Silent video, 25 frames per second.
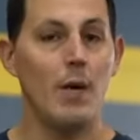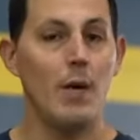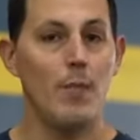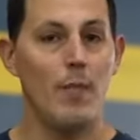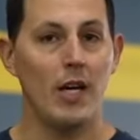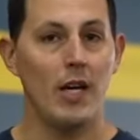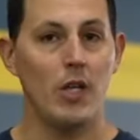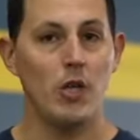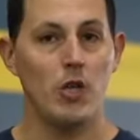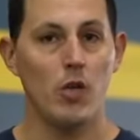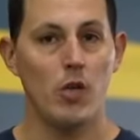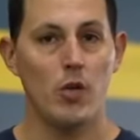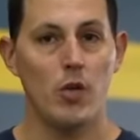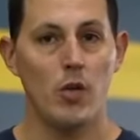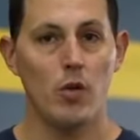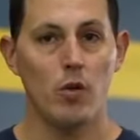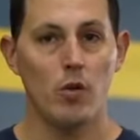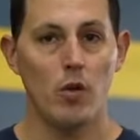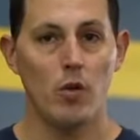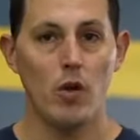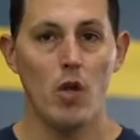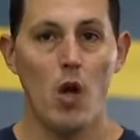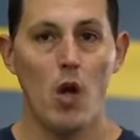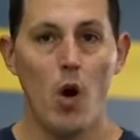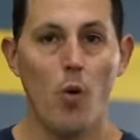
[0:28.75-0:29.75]
Make sure you're
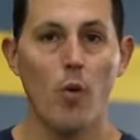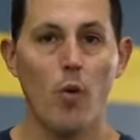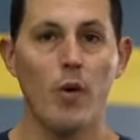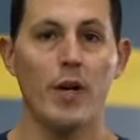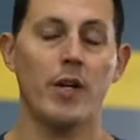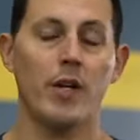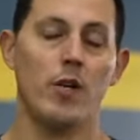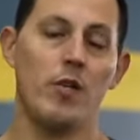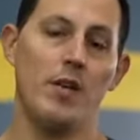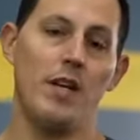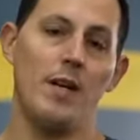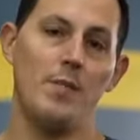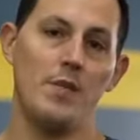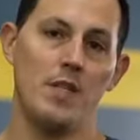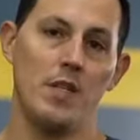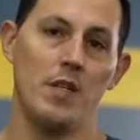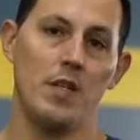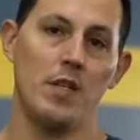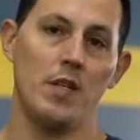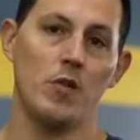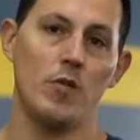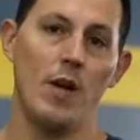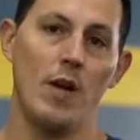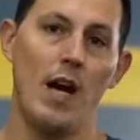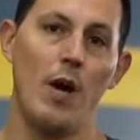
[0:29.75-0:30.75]
lowering your hips to
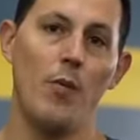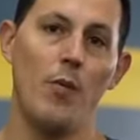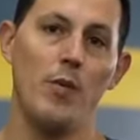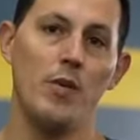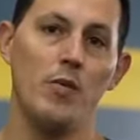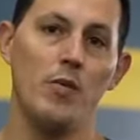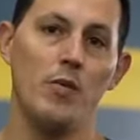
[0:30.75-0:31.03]
the ground